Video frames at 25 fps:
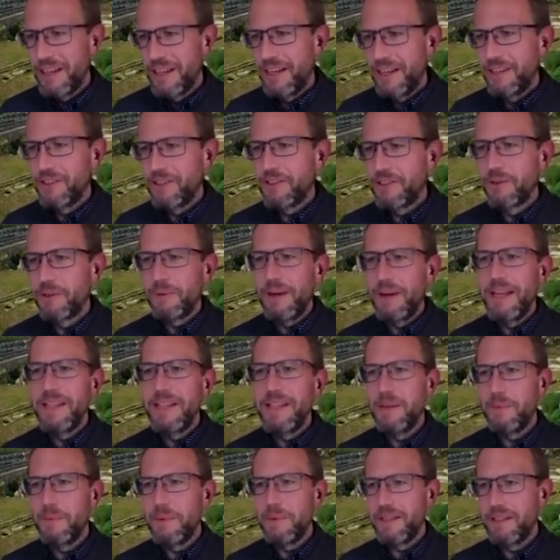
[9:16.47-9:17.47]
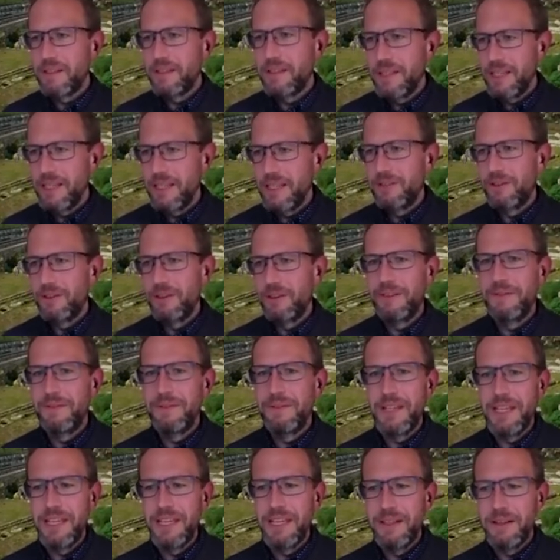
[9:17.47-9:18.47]
And it's great that we can see sort of
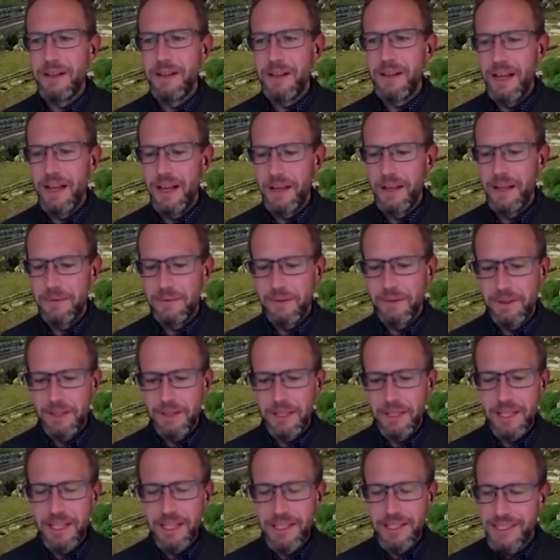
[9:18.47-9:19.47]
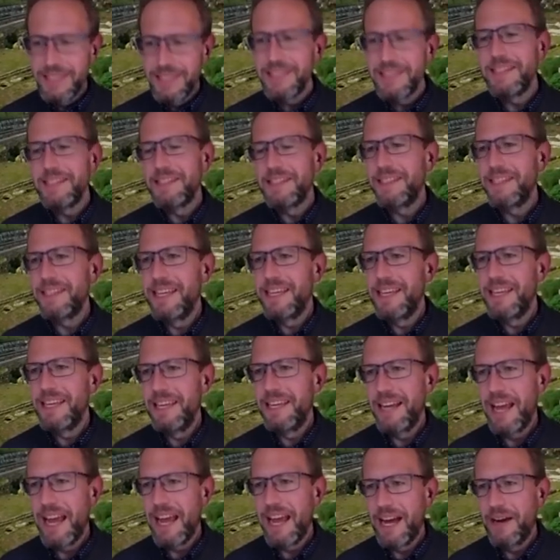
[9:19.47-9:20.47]
the, uh, the consistency
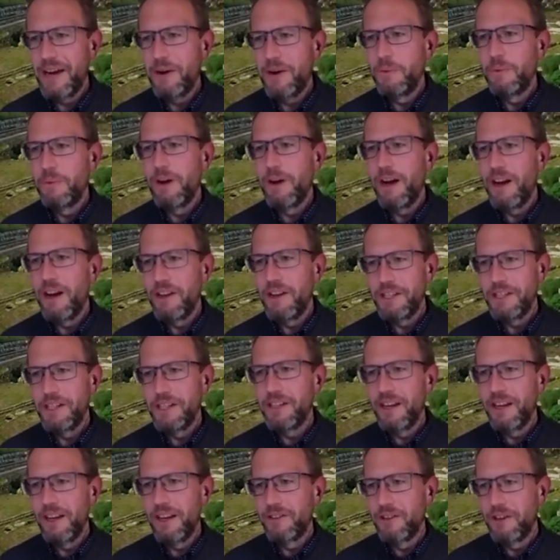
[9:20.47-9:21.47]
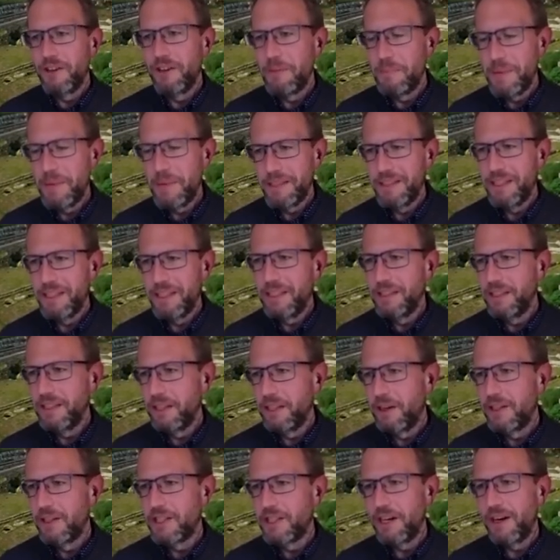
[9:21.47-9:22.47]
in how hunting dogs are depicted in
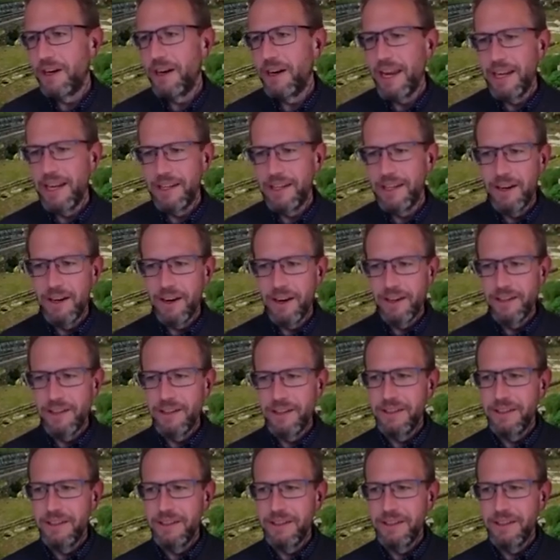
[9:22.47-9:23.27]
literature and in art.